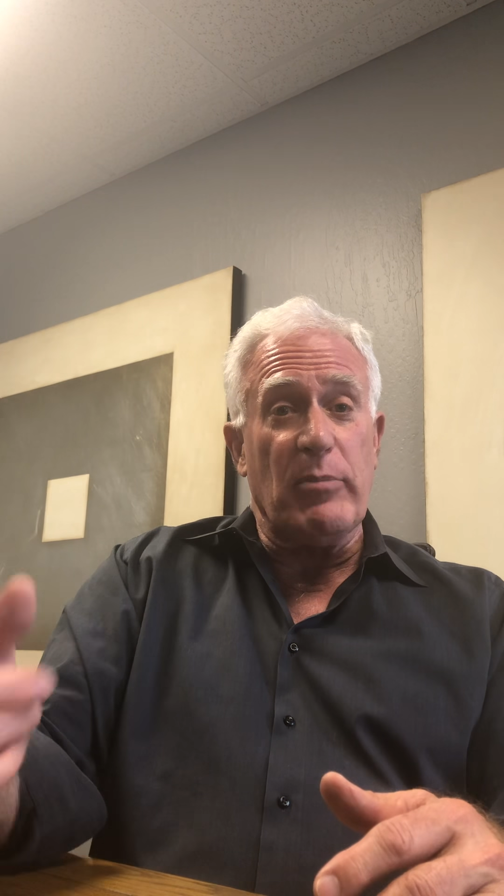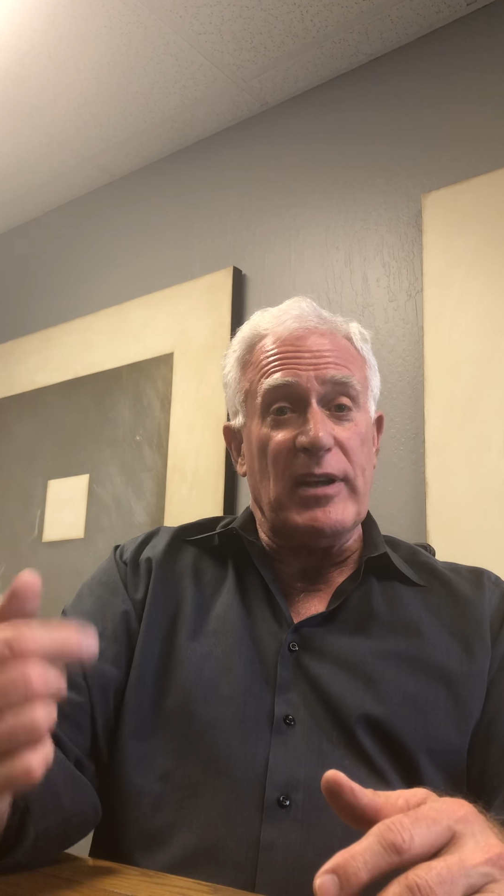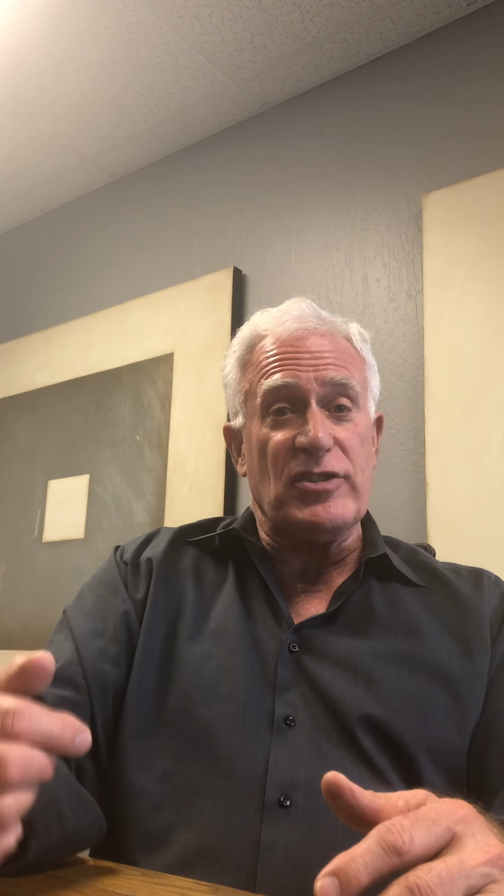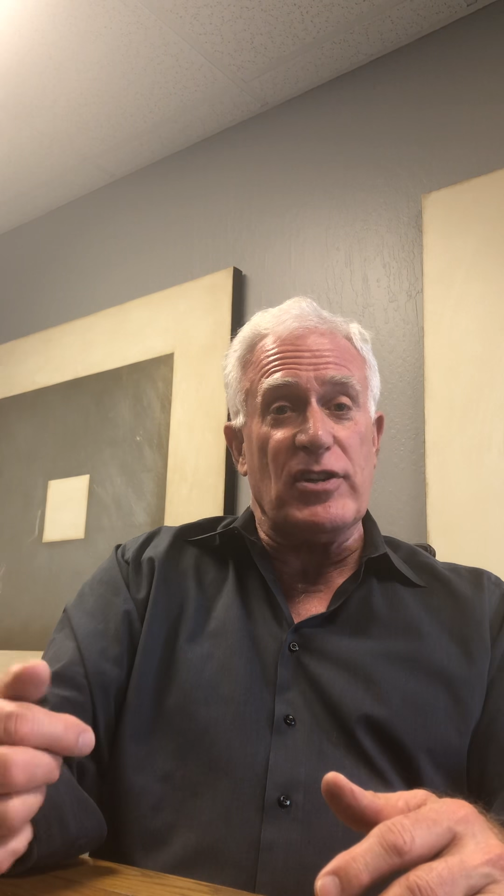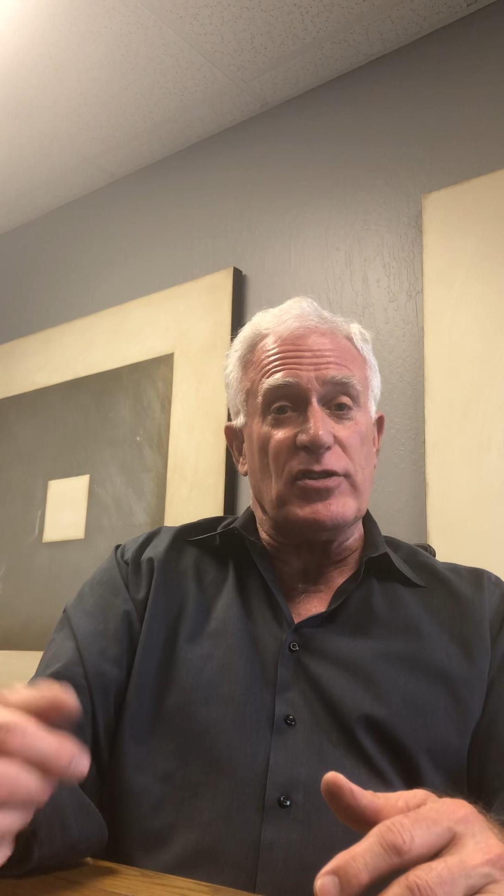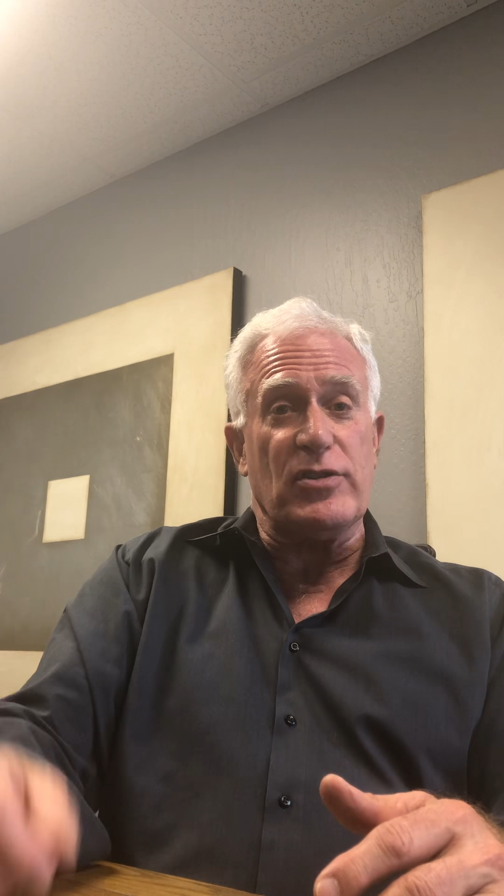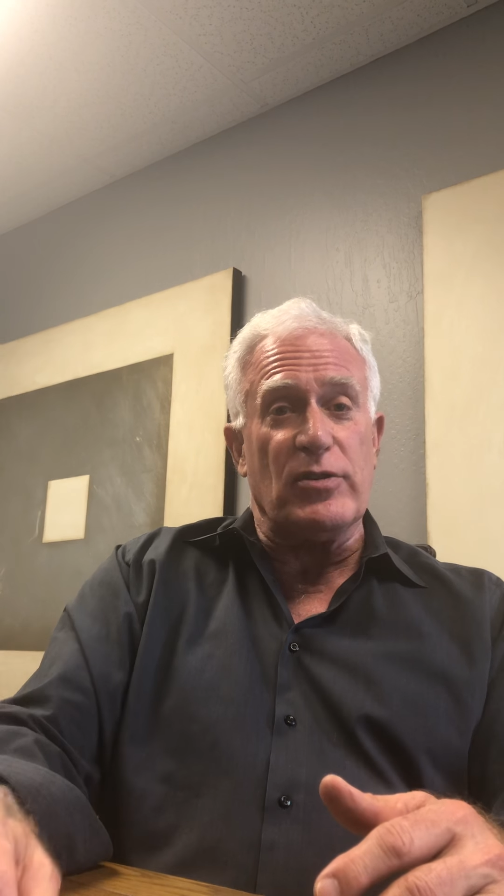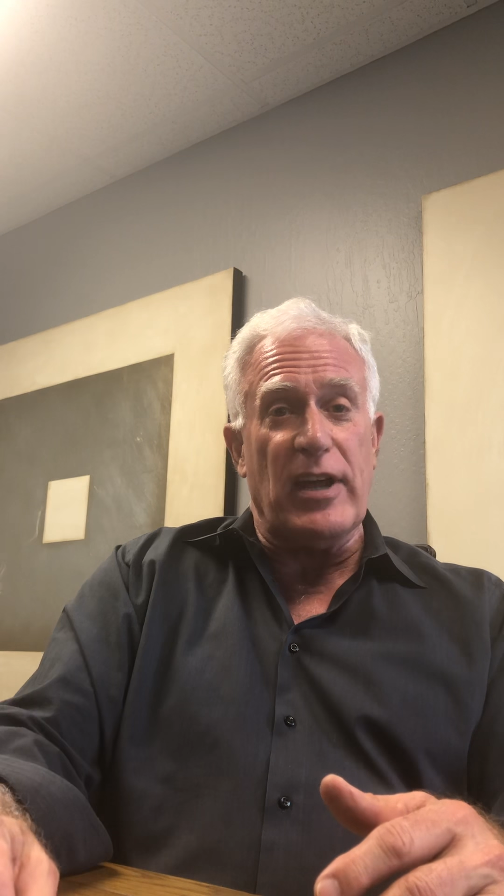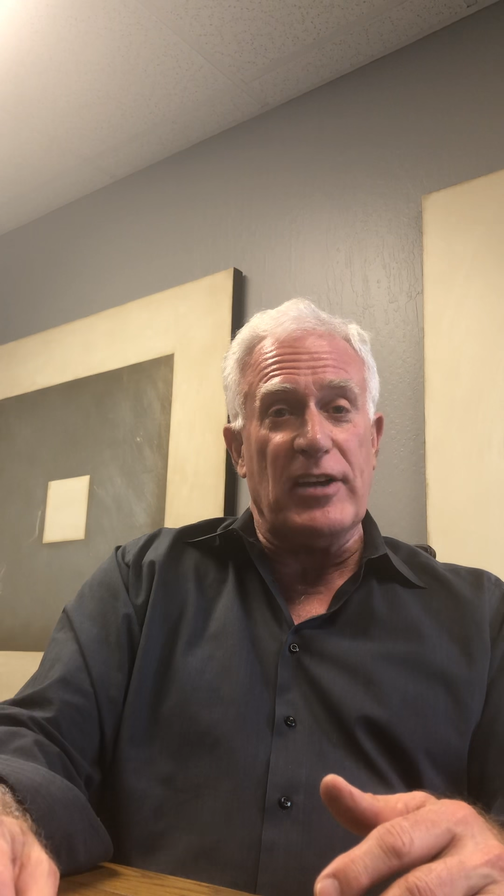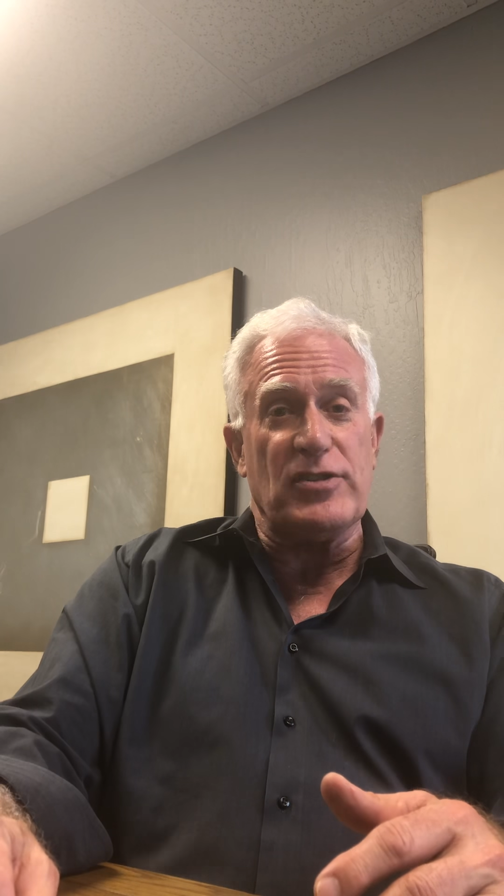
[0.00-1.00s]
And my sister
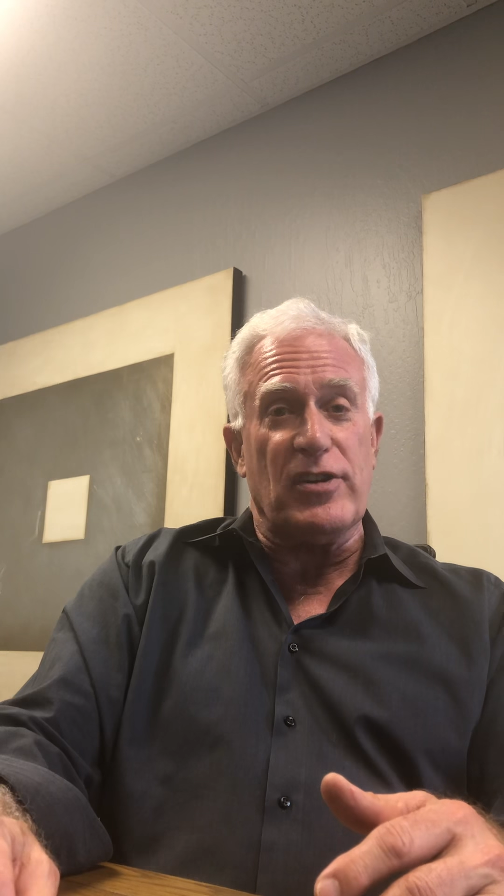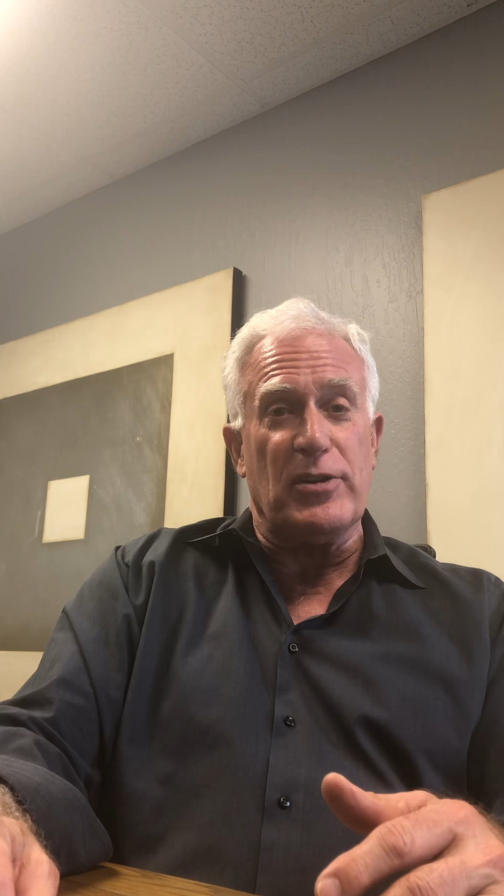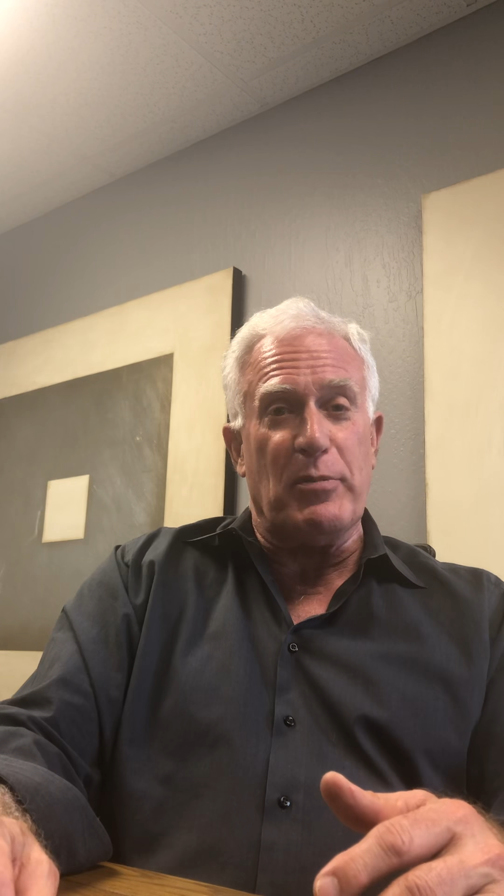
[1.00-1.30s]
texted